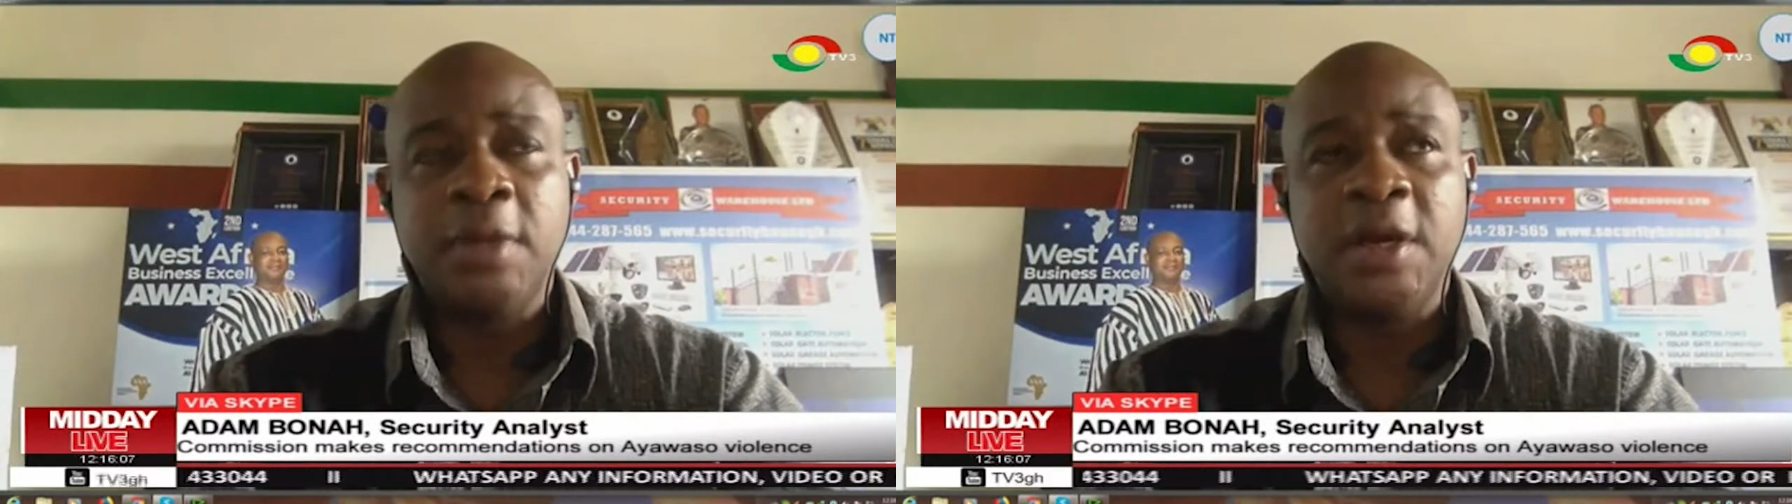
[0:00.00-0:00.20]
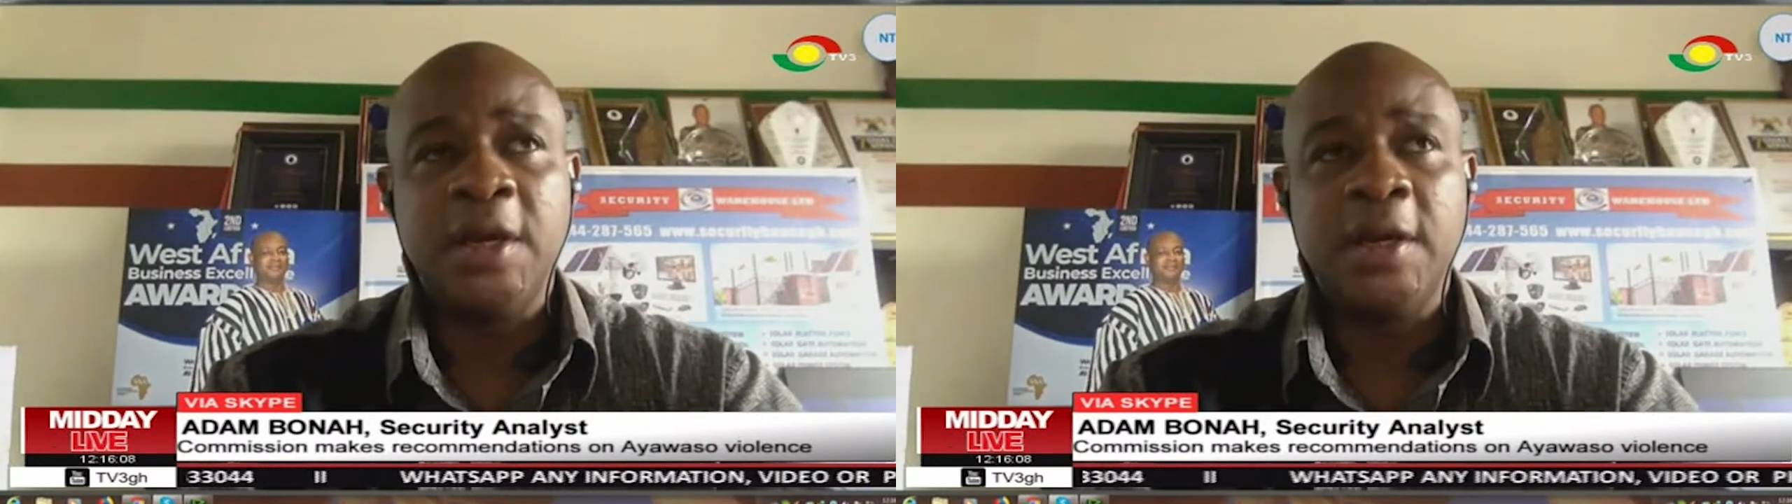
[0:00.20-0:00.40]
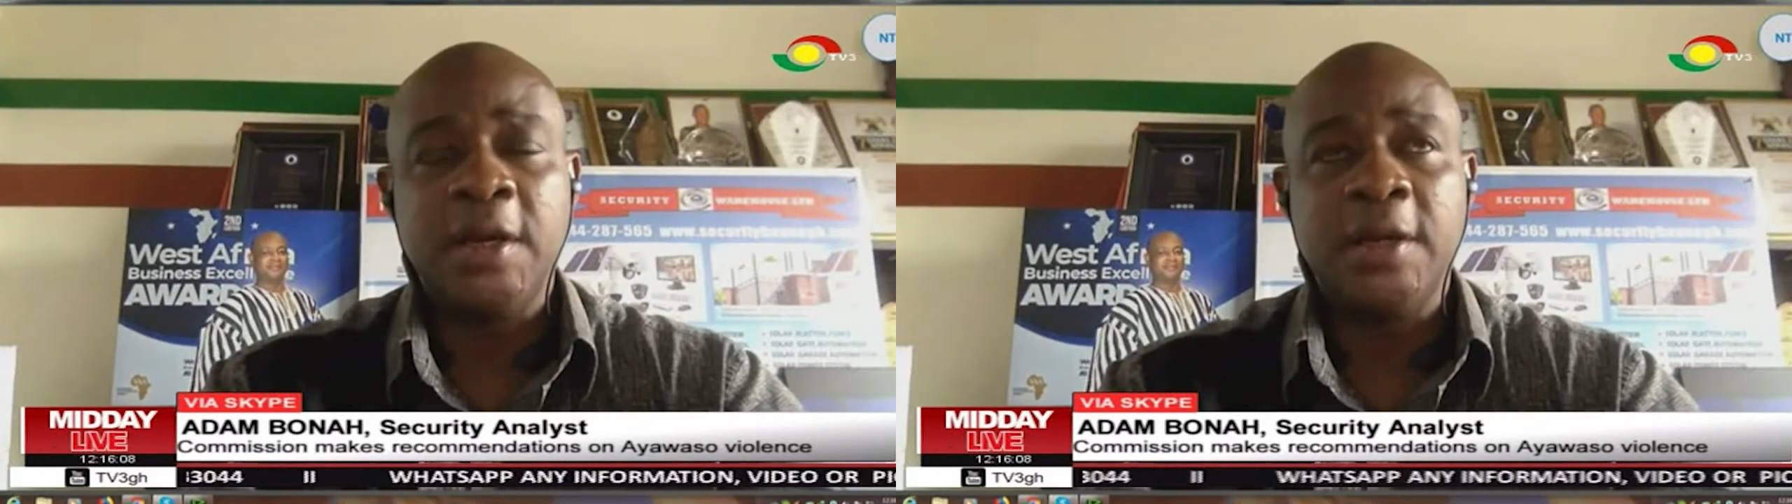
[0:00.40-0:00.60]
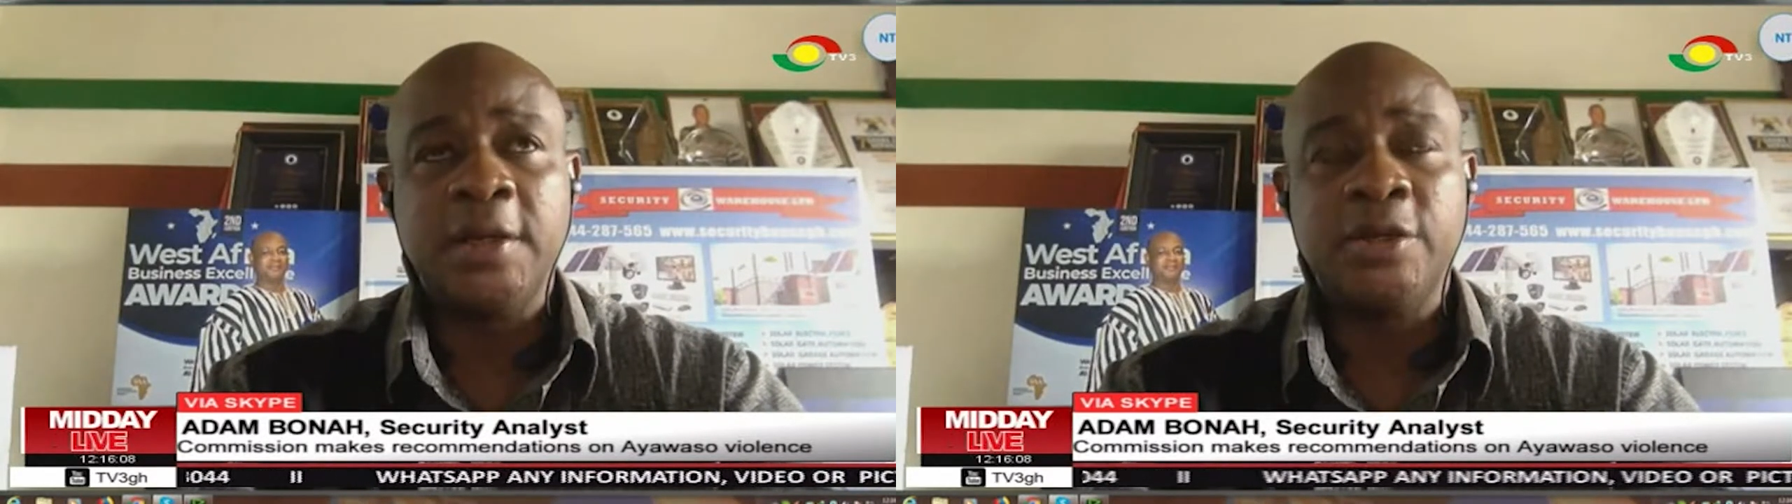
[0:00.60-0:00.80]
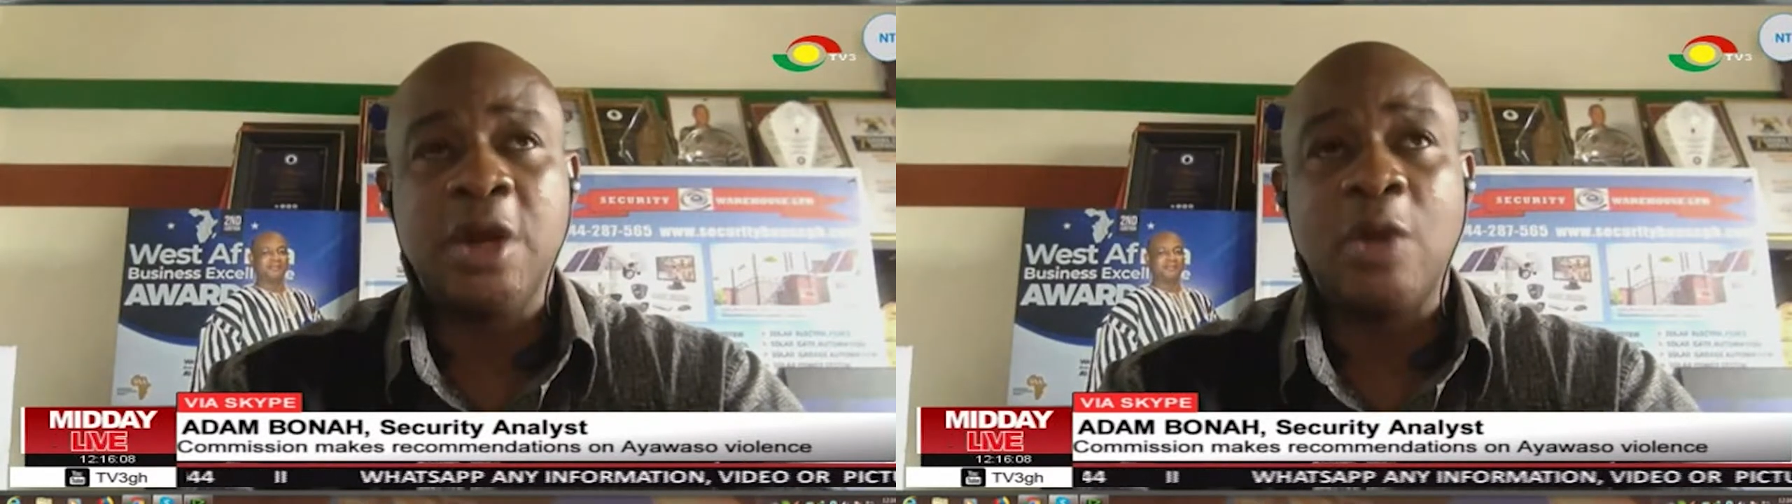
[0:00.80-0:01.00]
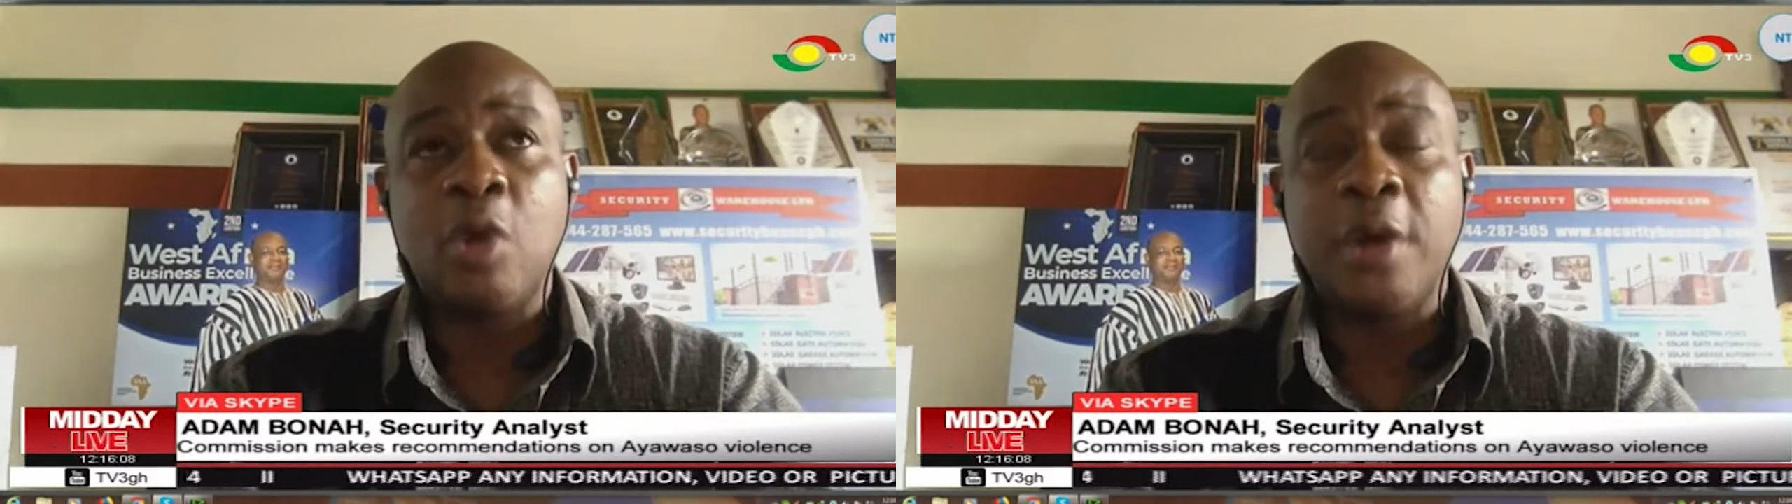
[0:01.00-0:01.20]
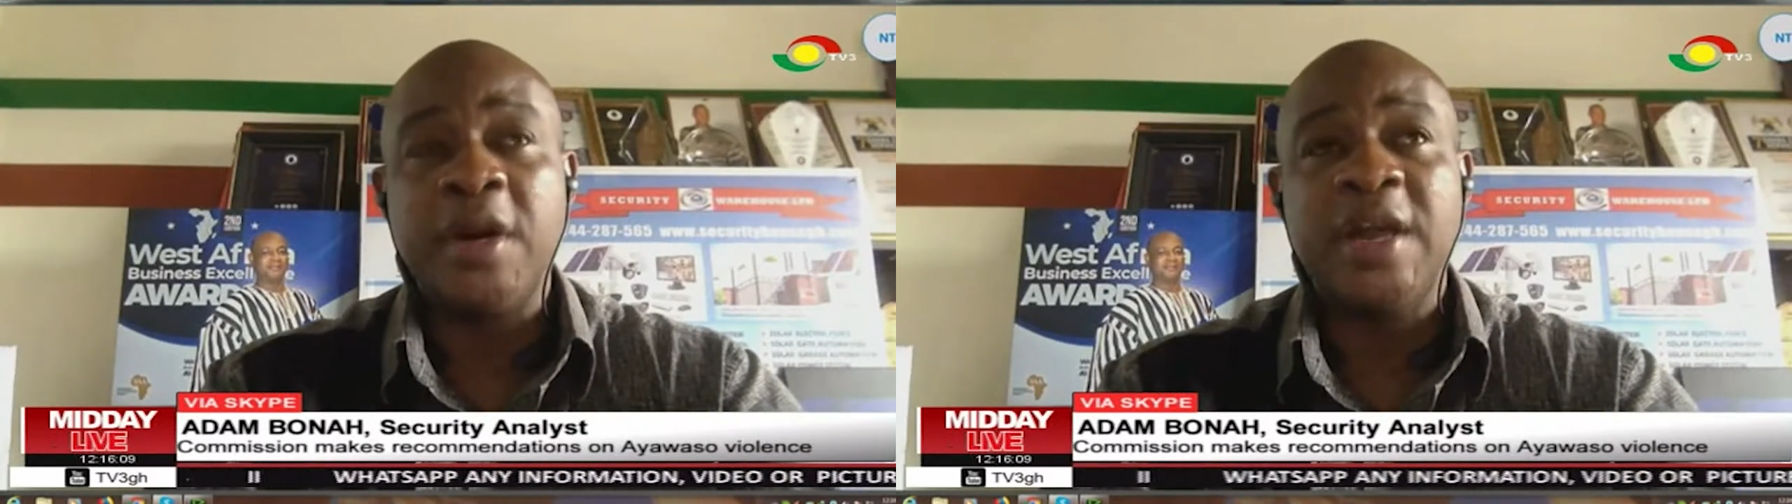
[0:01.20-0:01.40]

uh, you know, a query